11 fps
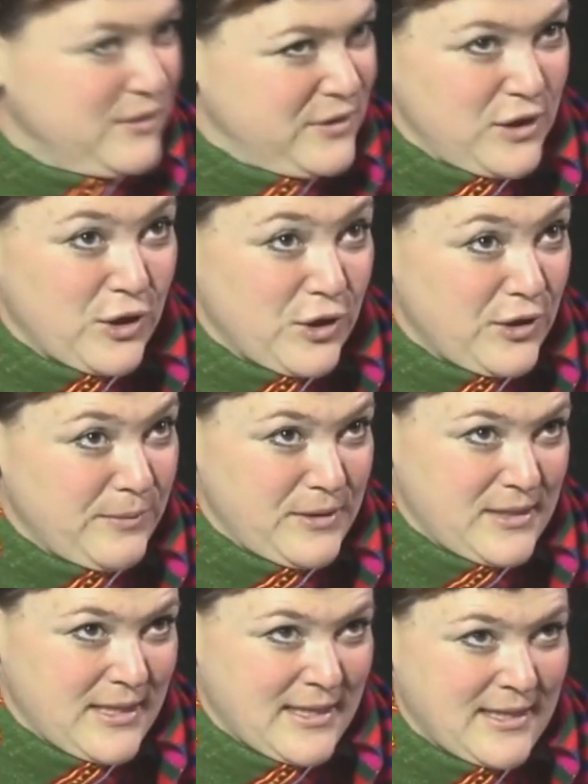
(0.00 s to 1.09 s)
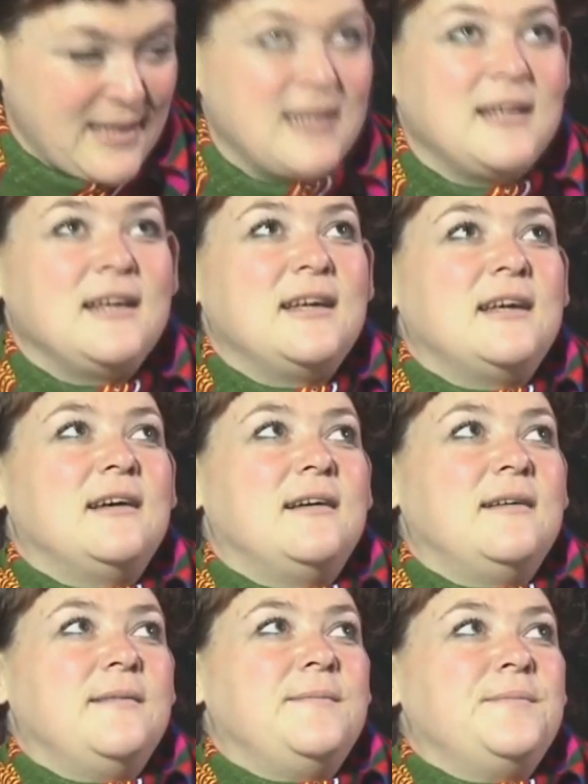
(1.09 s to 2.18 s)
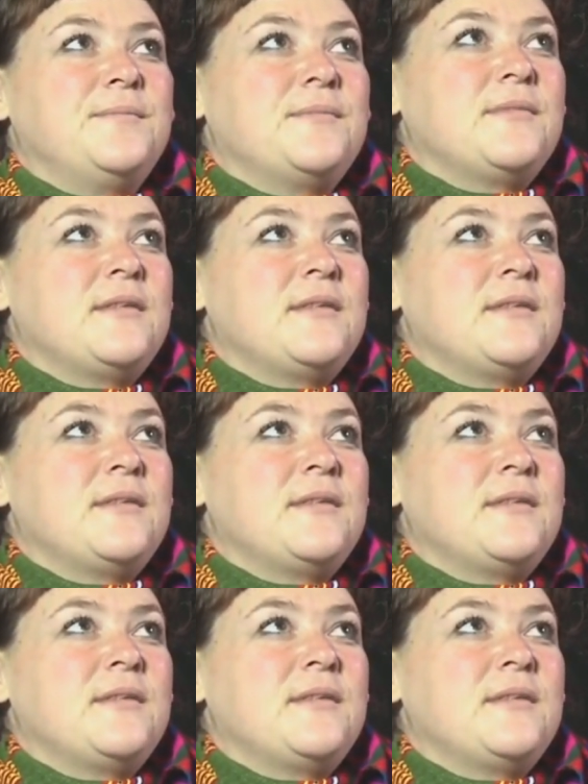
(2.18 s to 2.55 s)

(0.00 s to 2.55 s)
to learn the music. But,